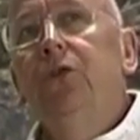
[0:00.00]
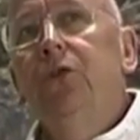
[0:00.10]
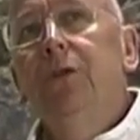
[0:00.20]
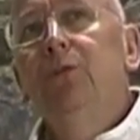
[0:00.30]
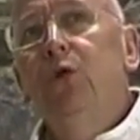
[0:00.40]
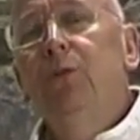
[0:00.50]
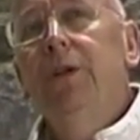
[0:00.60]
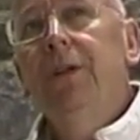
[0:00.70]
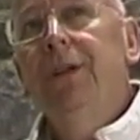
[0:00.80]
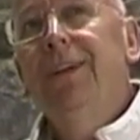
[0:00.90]
to go through them all,
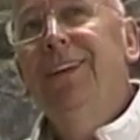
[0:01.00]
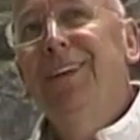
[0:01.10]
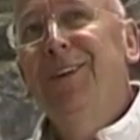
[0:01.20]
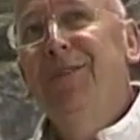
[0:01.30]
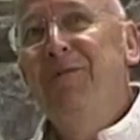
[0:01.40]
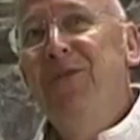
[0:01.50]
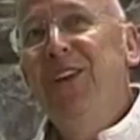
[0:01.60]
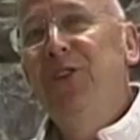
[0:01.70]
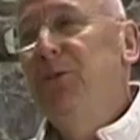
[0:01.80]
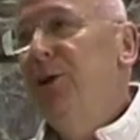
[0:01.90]
but I think
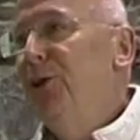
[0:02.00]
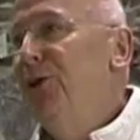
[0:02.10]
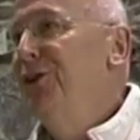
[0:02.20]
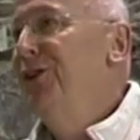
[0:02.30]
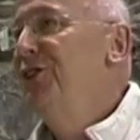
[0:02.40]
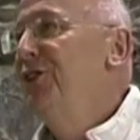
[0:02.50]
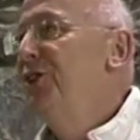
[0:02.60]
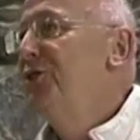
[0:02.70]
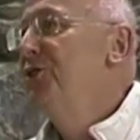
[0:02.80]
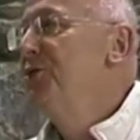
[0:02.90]
it's a bit long to
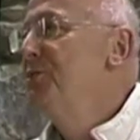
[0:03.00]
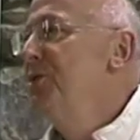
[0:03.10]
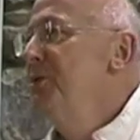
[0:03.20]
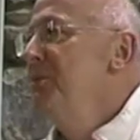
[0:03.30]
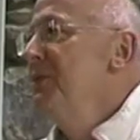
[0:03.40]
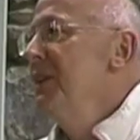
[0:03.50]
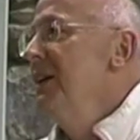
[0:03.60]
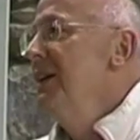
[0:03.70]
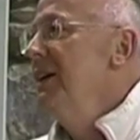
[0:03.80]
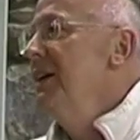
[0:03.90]
go through them all.
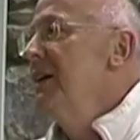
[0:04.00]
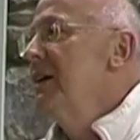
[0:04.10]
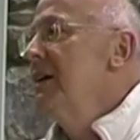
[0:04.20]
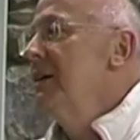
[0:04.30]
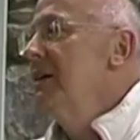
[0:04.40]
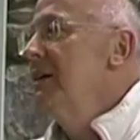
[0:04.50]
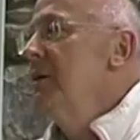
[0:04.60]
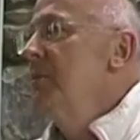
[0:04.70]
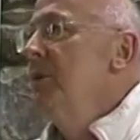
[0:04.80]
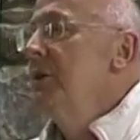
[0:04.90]

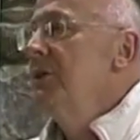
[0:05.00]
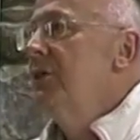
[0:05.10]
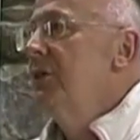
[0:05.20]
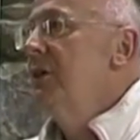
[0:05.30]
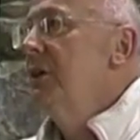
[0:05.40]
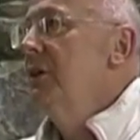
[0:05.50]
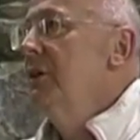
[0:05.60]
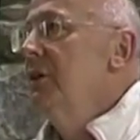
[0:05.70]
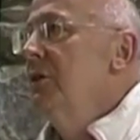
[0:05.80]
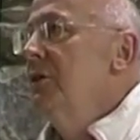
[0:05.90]
But
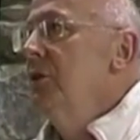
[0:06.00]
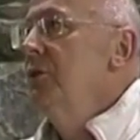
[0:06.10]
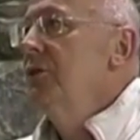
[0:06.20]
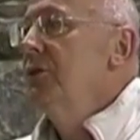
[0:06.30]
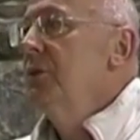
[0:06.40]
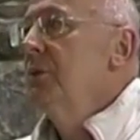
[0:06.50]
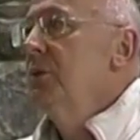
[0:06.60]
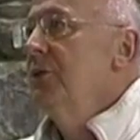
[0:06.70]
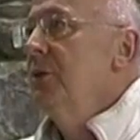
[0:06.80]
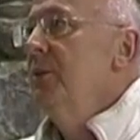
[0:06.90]
the
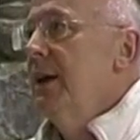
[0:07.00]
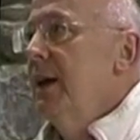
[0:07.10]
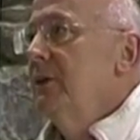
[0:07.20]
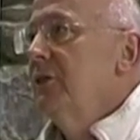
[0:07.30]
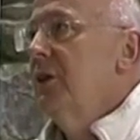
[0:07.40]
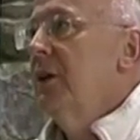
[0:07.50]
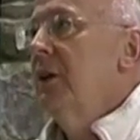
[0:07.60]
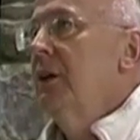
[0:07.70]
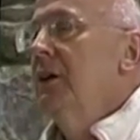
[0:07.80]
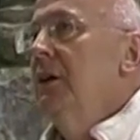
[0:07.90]
one thing we can
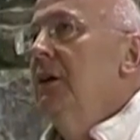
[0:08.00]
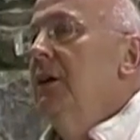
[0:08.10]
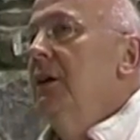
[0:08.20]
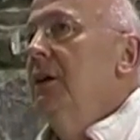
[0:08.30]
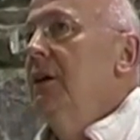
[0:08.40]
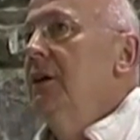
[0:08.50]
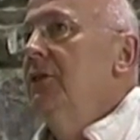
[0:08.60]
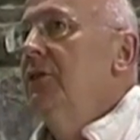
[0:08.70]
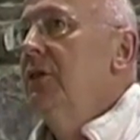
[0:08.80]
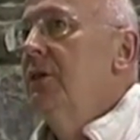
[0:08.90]
say
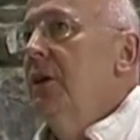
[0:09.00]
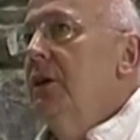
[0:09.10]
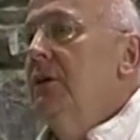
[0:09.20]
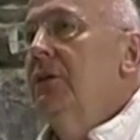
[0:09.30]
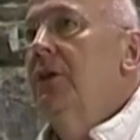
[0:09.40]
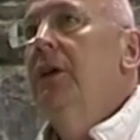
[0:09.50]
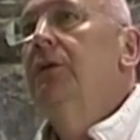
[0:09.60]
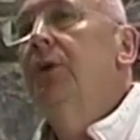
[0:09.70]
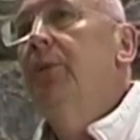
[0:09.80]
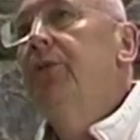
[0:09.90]
is that
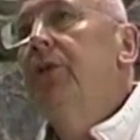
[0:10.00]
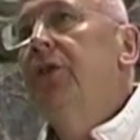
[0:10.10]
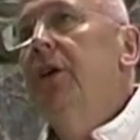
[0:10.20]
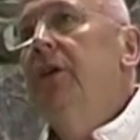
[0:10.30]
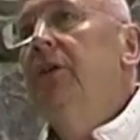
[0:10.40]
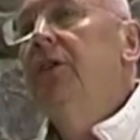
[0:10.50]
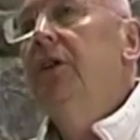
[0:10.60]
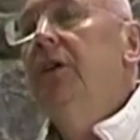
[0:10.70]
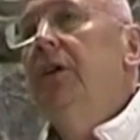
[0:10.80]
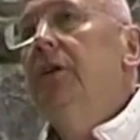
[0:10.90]
they represent